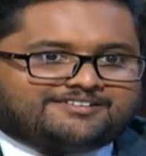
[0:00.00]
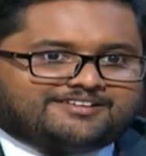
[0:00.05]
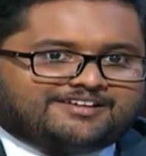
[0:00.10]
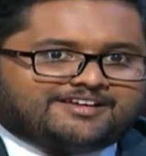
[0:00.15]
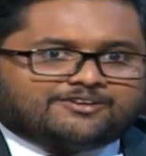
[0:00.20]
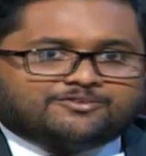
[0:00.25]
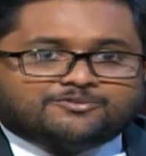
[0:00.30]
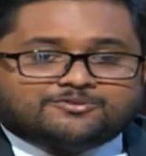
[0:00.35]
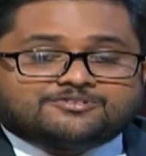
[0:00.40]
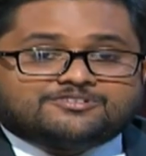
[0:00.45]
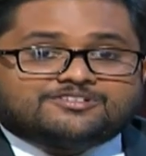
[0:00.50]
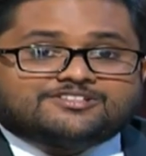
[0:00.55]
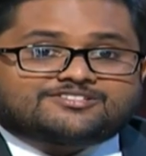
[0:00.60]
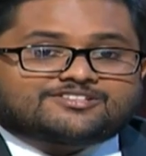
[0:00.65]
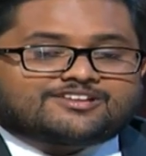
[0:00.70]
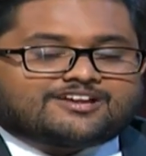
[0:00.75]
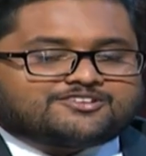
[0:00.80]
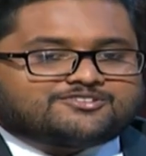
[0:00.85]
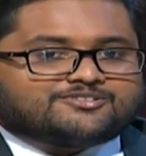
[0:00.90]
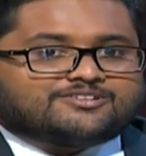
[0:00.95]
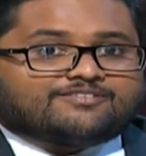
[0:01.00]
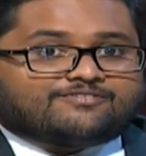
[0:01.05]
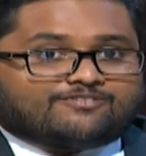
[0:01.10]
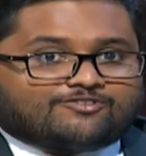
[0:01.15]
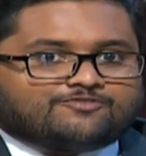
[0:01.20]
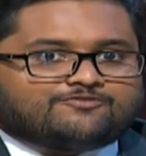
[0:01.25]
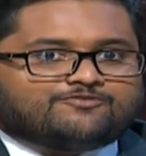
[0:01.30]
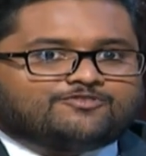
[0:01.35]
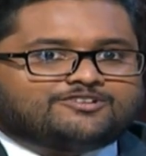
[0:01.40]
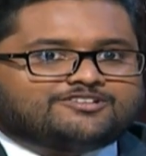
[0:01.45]
a good discussion, a
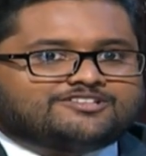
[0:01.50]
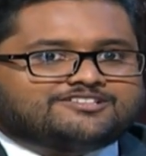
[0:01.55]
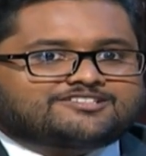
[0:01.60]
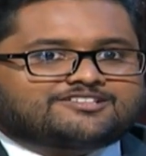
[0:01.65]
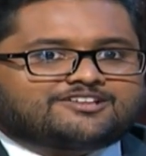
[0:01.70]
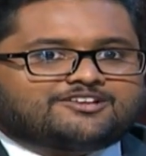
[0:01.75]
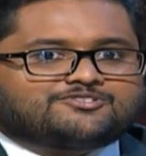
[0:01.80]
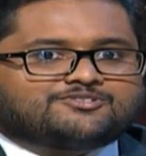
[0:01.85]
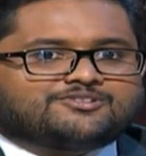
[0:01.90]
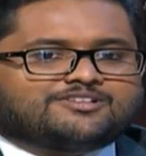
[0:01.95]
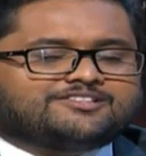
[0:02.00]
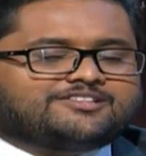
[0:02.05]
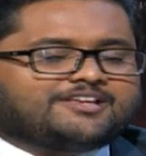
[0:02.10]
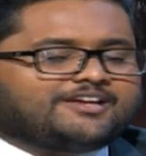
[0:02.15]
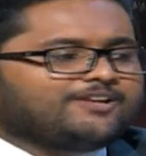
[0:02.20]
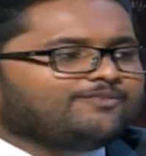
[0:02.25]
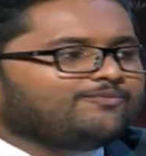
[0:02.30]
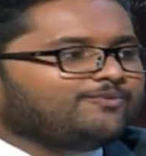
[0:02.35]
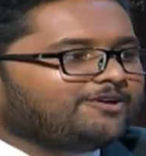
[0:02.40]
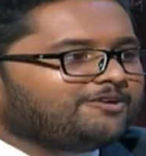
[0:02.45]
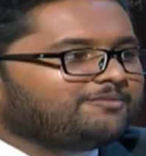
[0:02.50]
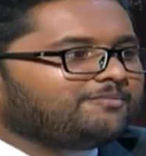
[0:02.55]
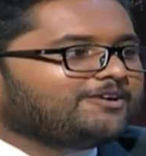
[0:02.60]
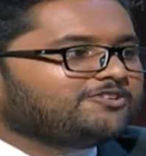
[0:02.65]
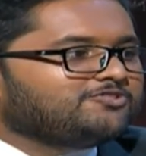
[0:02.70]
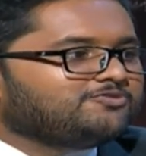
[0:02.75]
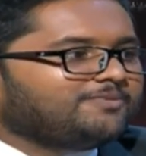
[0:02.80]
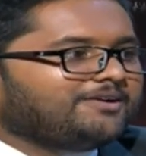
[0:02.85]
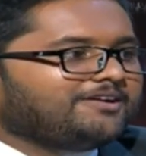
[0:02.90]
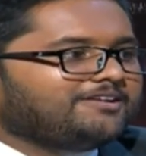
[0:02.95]
fruitful discussion, and thank you very
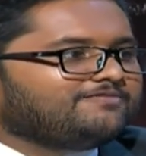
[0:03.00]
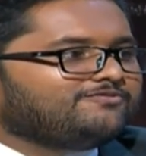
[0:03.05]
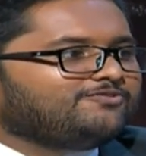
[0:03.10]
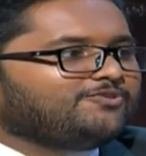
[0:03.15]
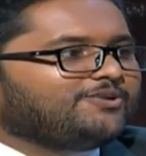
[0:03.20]
much, madam, for